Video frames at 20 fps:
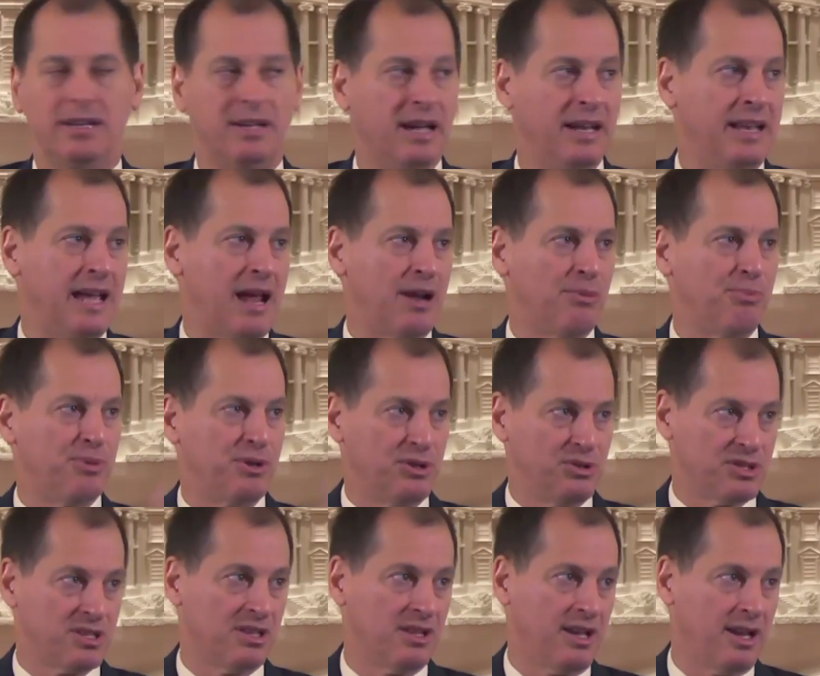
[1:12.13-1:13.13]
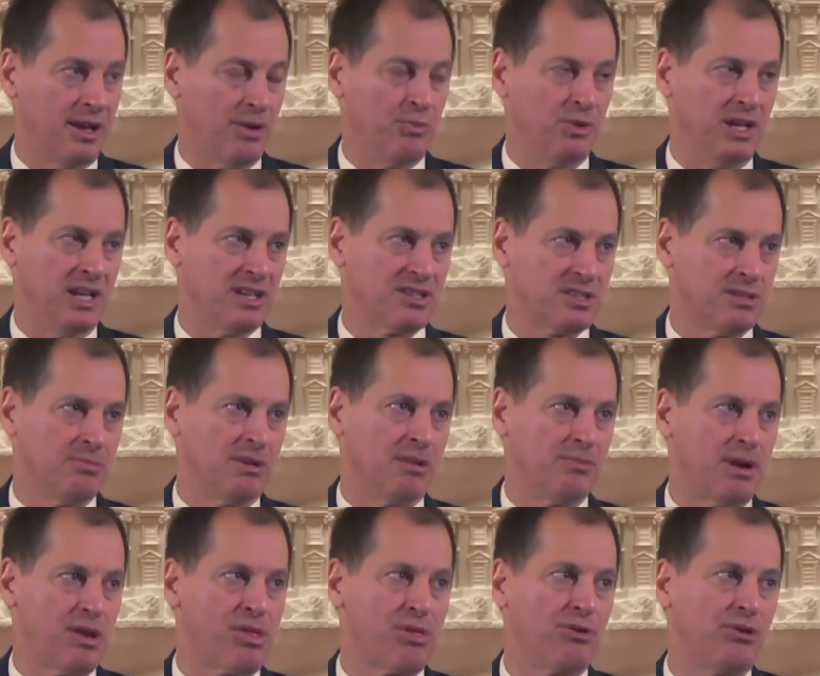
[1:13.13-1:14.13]
And that'll produce a lot. Of, we estimate
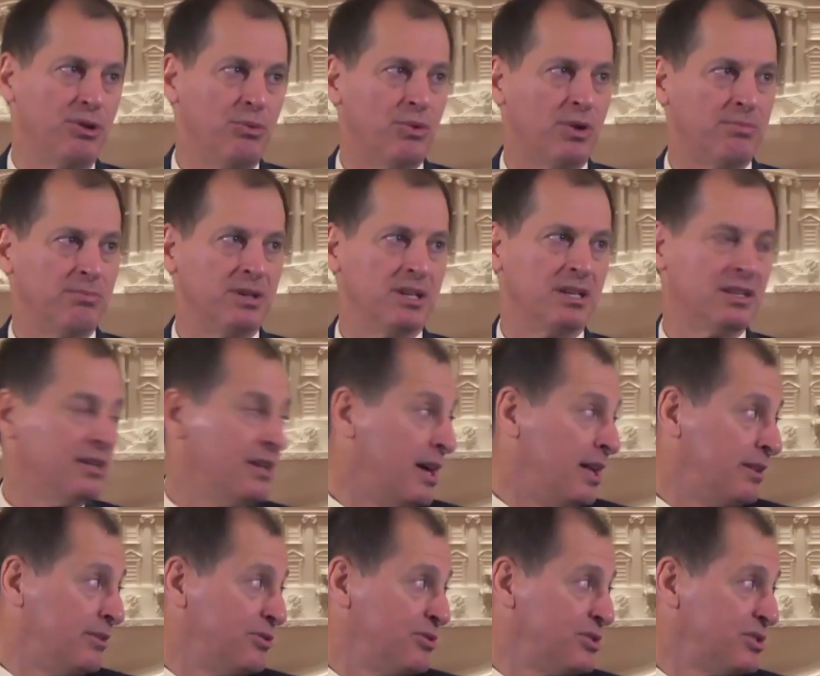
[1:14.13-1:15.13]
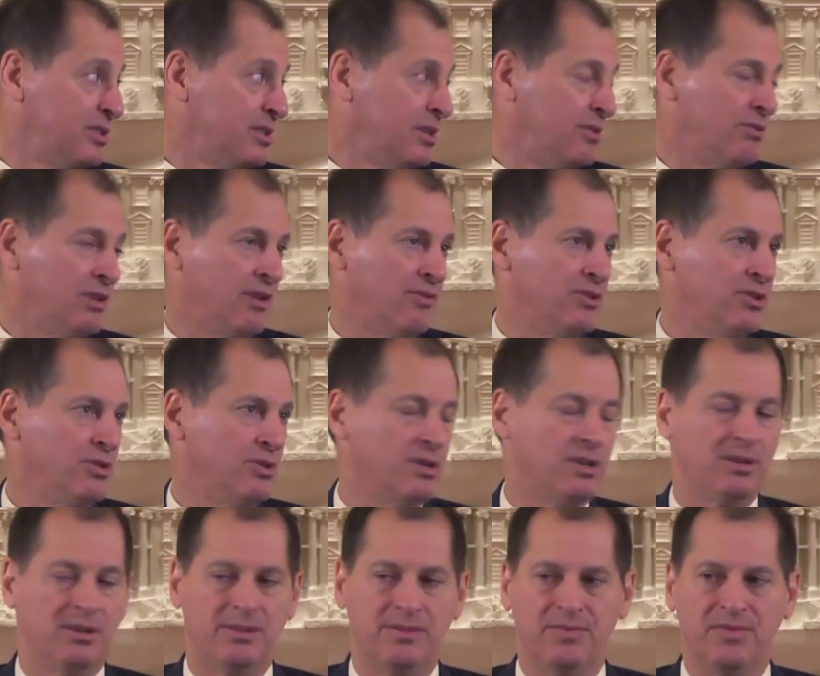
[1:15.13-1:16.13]
about $31 billion in revenue.
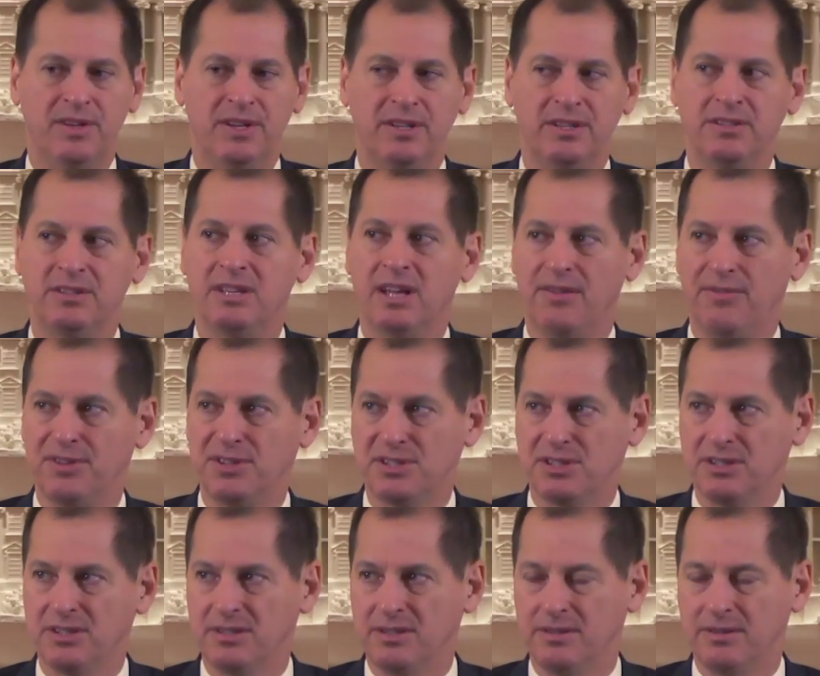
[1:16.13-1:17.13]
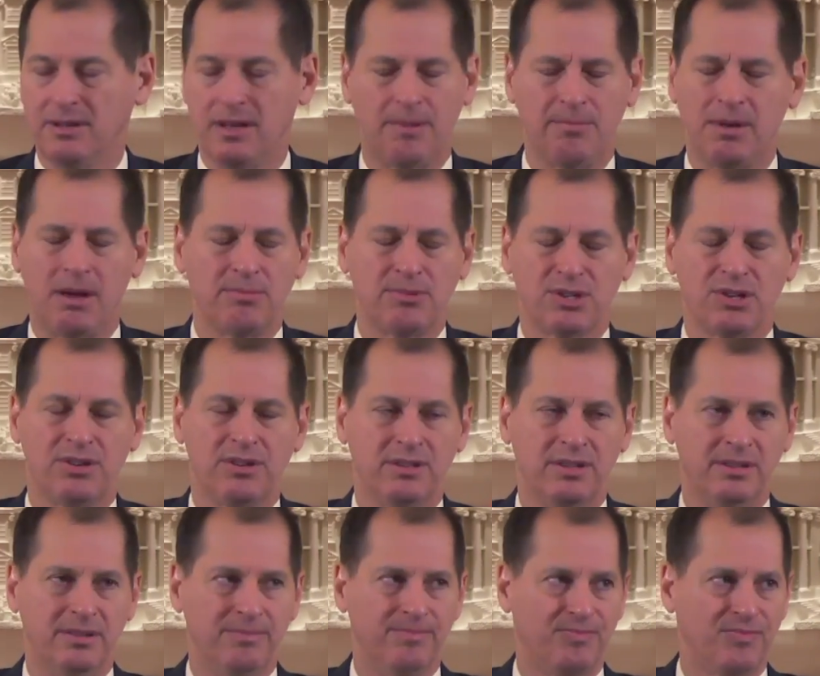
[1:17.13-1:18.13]
The, the deficit, I'm, I'm sorry,
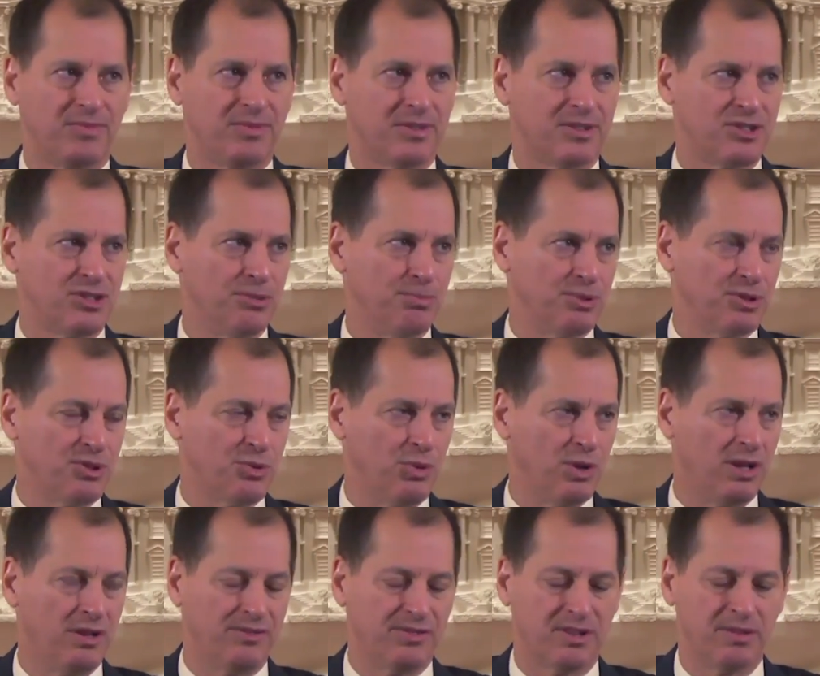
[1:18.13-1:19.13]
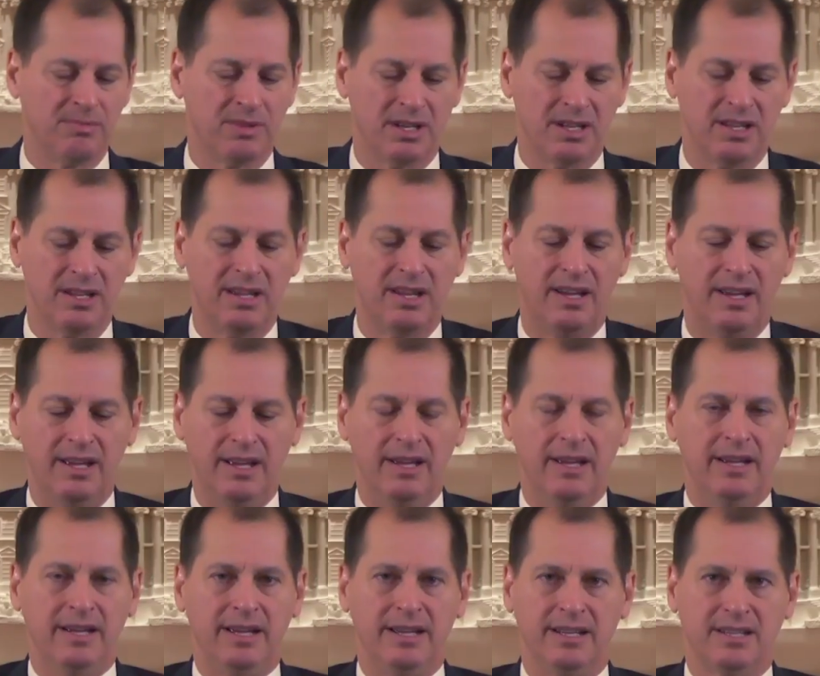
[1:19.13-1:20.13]
the Super 12 committee,
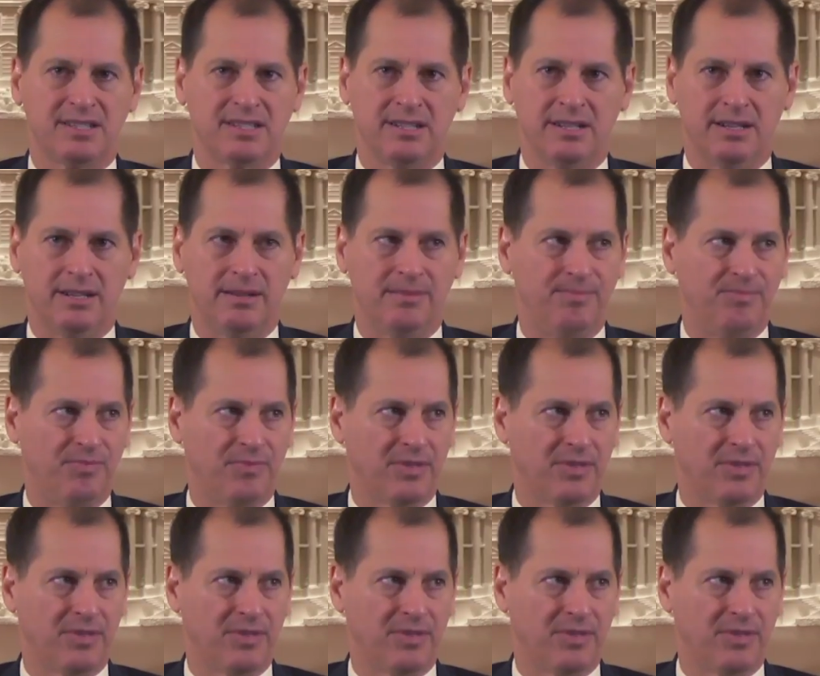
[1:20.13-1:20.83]
it's uh,